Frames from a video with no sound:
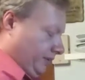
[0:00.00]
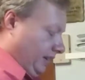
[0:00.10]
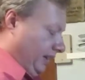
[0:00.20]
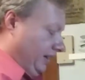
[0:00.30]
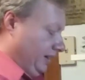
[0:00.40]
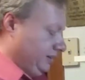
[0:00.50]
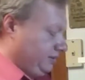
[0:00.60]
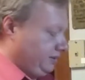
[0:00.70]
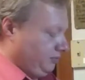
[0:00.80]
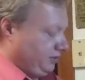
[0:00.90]
And
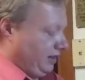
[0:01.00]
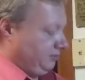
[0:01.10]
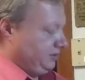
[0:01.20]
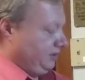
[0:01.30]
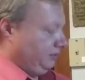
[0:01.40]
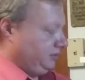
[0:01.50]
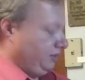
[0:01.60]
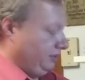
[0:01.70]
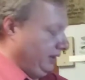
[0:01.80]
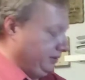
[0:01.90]
sometimes it don't
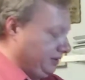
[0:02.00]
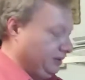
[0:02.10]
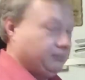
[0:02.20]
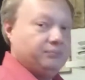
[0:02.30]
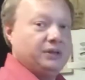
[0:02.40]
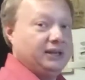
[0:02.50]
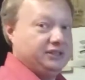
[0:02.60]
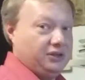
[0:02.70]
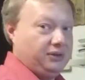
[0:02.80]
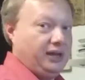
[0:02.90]
turn out good, but that's
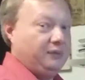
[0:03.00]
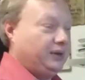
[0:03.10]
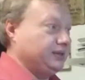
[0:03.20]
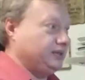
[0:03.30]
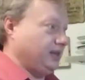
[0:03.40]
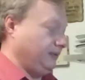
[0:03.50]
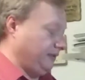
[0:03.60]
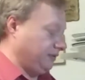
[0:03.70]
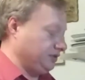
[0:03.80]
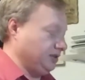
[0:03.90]
okay. We can save it
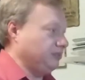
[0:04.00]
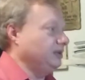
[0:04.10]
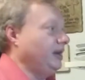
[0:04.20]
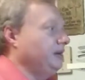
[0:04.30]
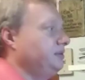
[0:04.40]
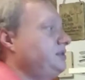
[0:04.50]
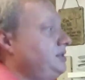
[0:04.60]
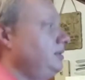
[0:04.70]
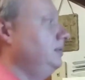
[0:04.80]
for something else.